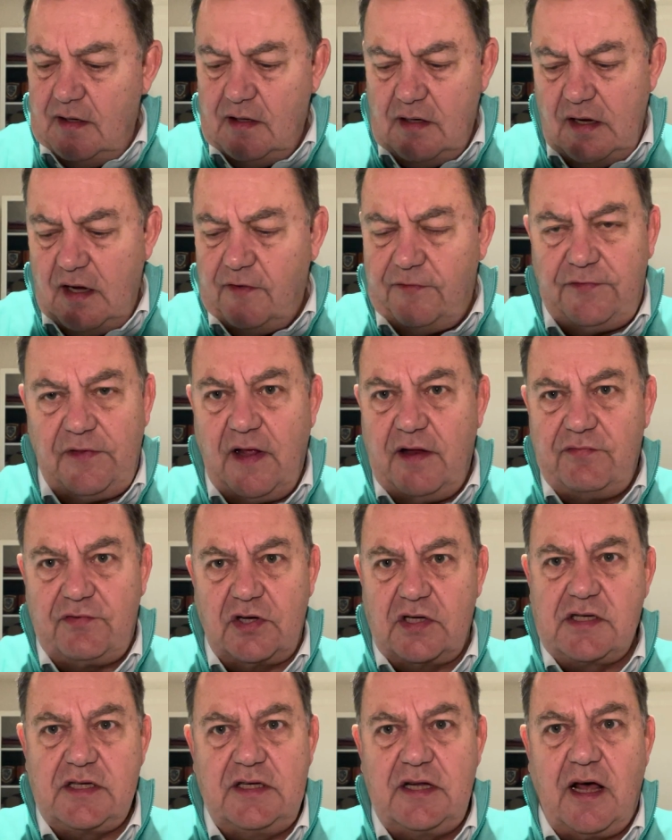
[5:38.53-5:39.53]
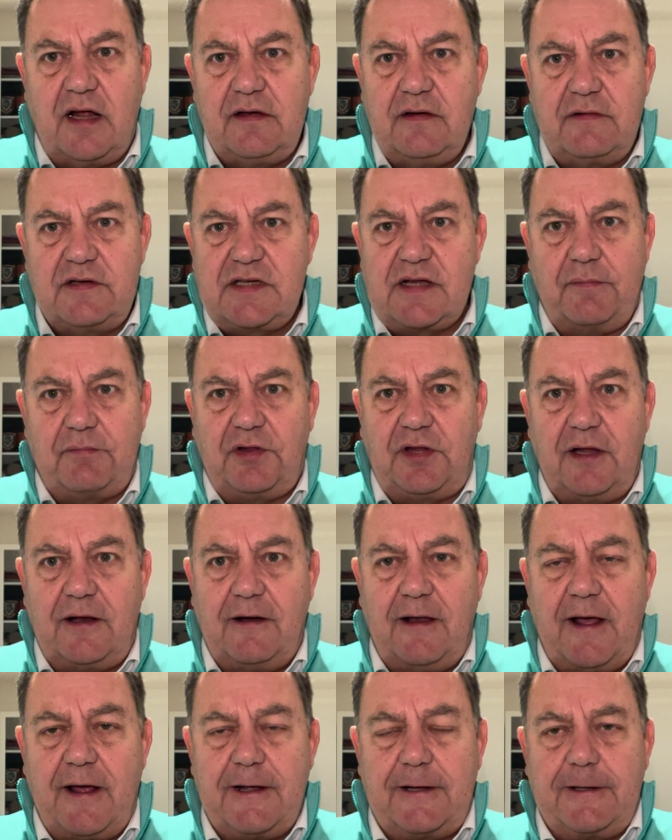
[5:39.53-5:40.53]
if they've just done something
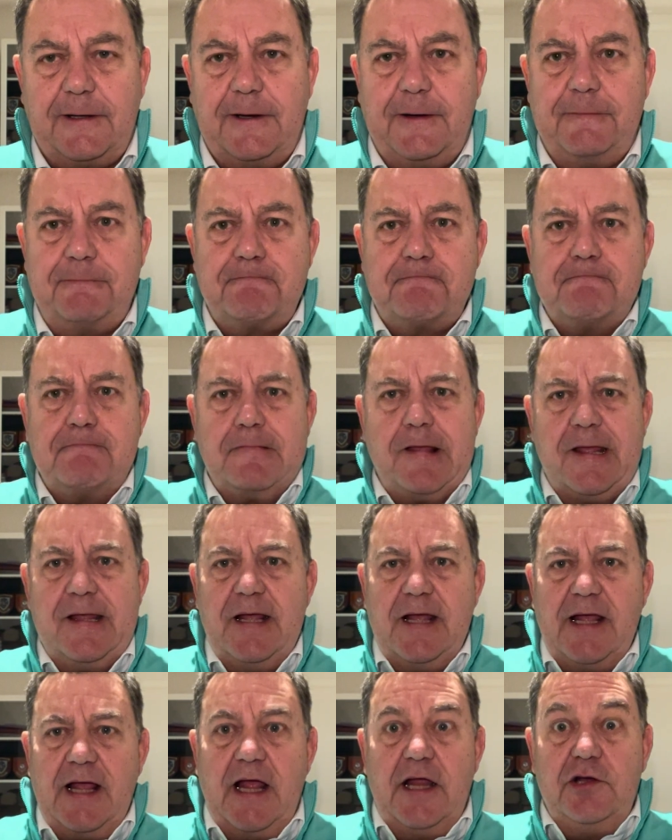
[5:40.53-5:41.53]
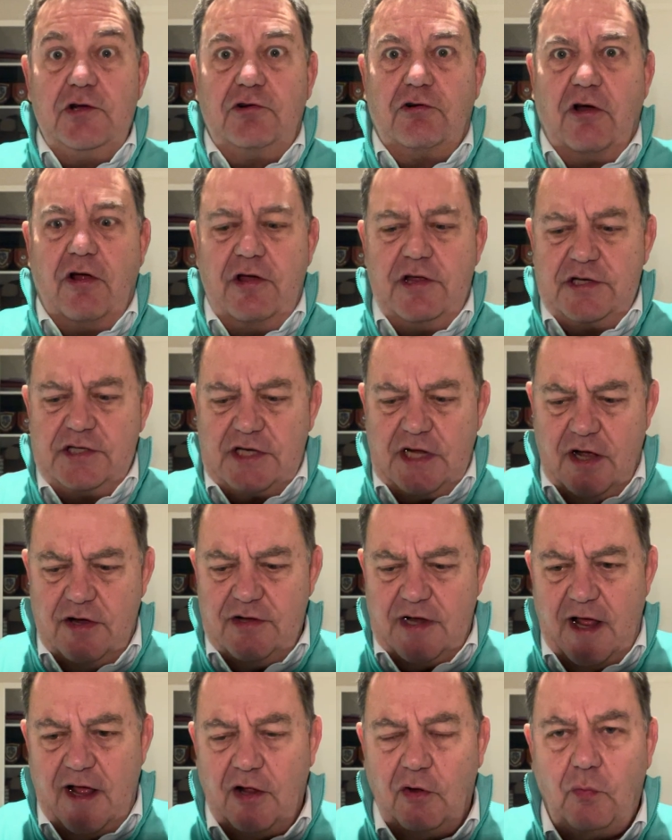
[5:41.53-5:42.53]
like a ingrowing
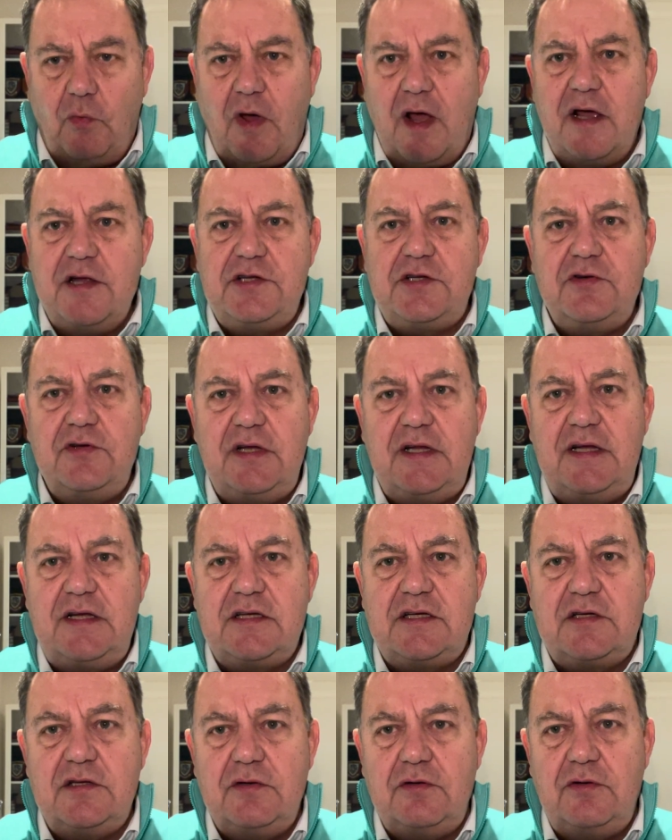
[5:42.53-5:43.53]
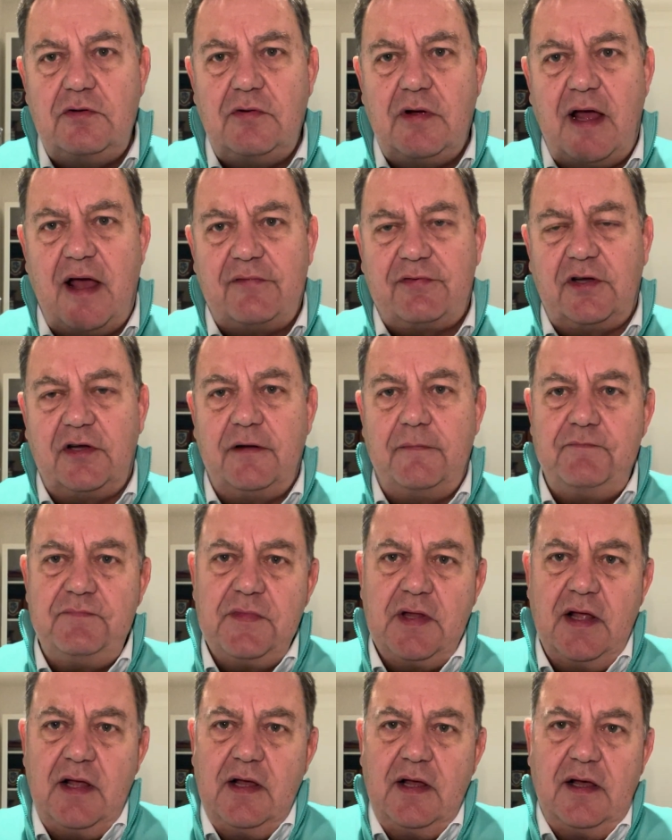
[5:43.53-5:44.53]
toenail, why do you need to have
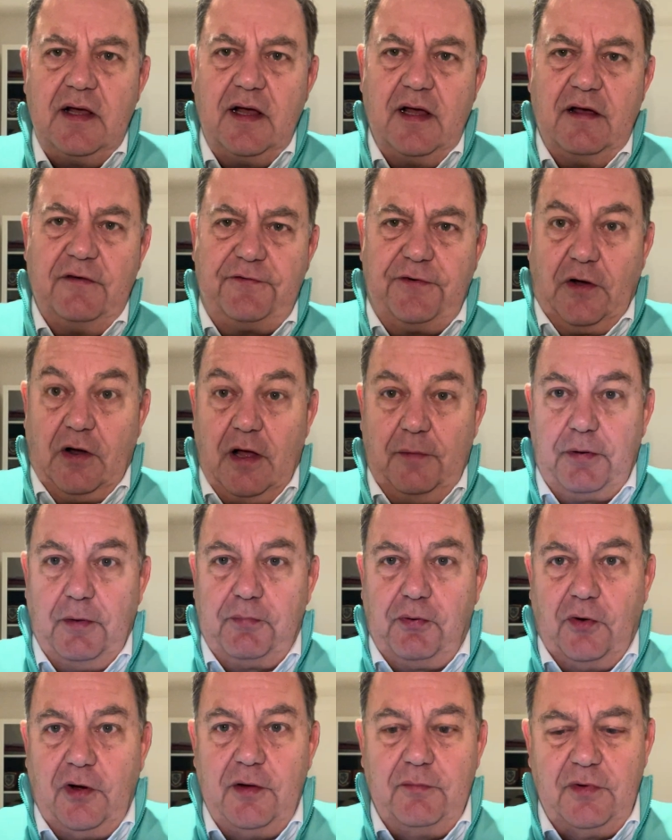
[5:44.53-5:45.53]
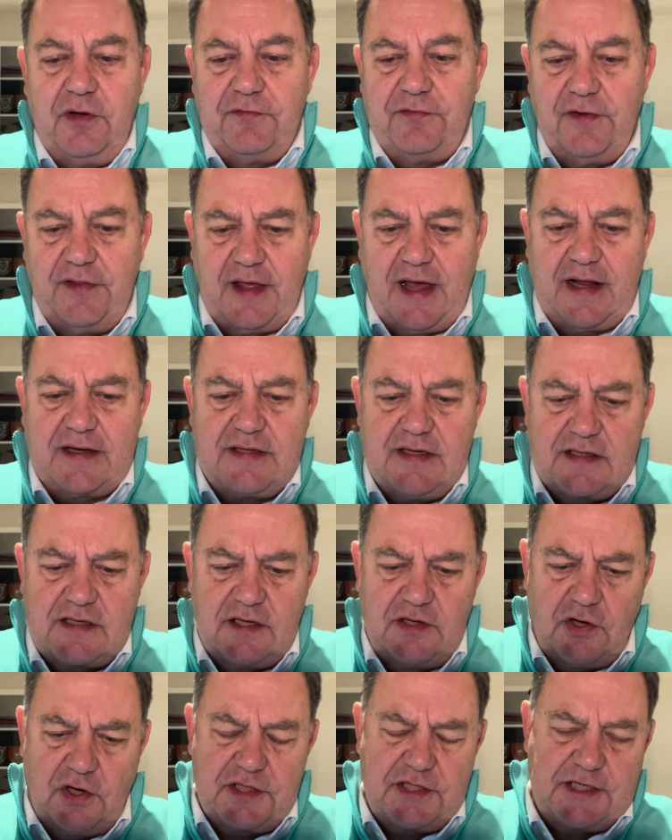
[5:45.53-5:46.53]
a follow-up appointment for that? It's a
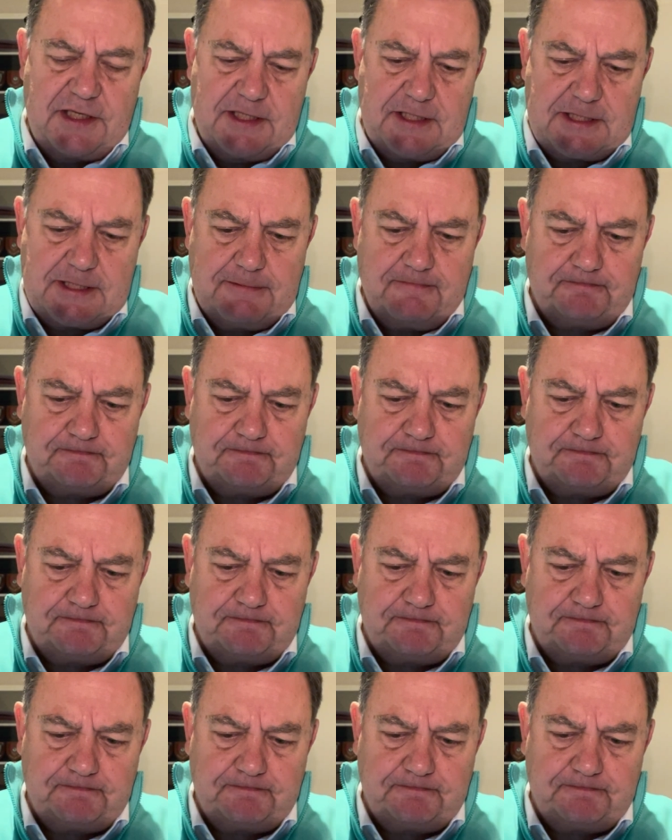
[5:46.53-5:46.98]
nonsense.